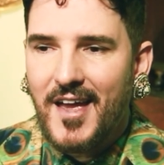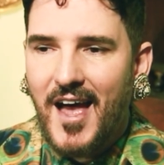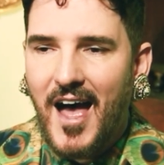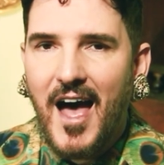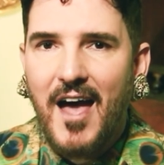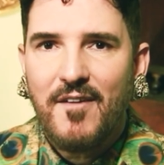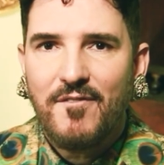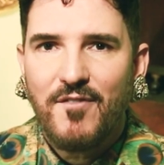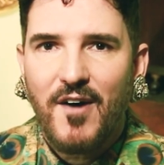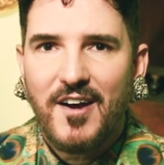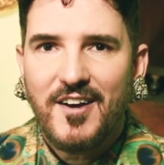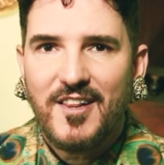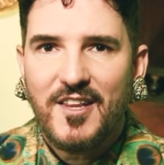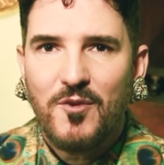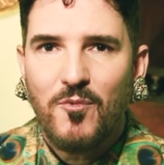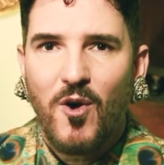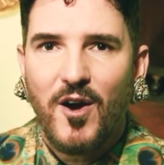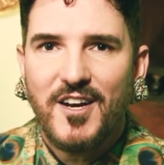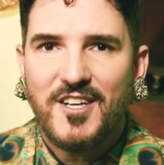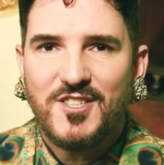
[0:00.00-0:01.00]
I finally
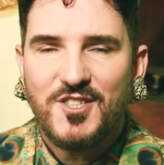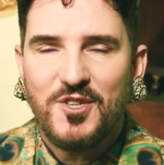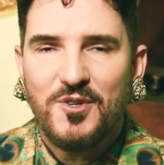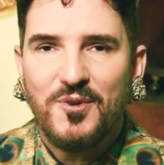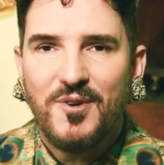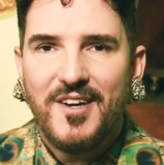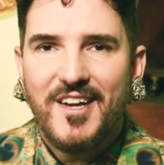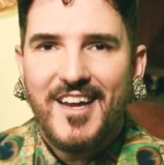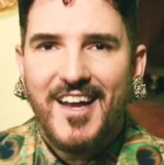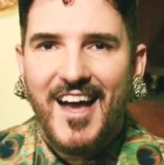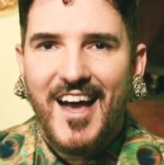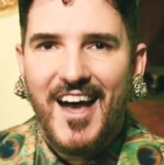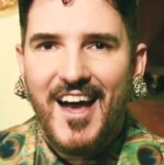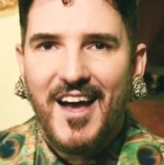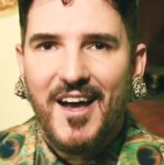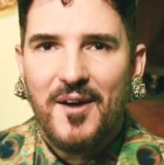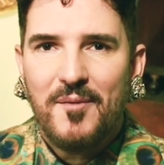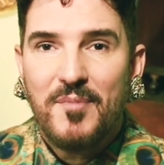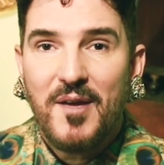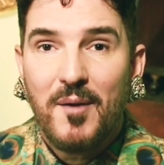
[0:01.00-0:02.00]
wanted
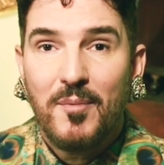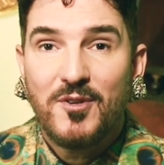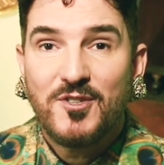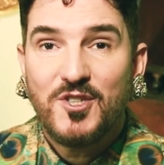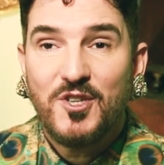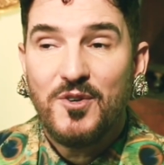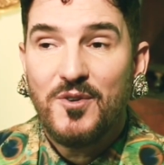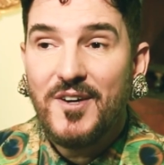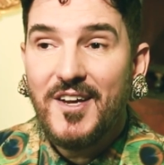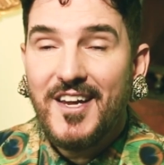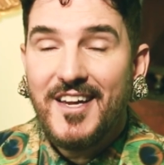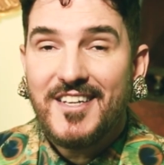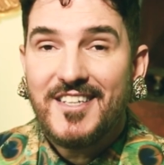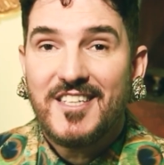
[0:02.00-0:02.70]
to be able to